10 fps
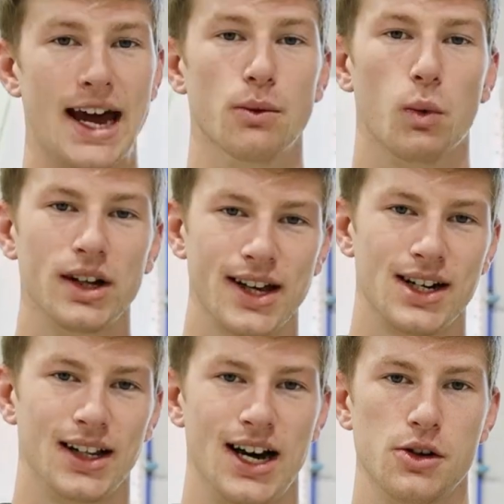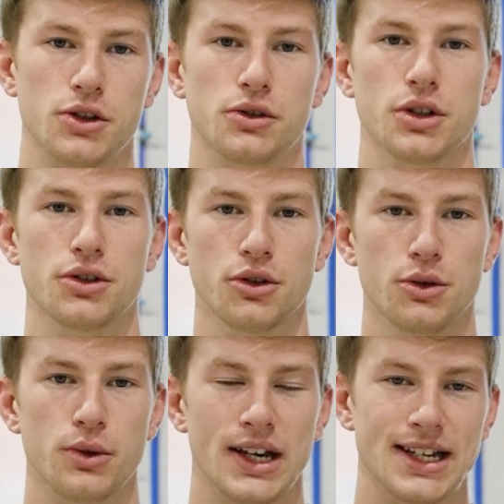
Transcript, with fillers: And what that allows you to do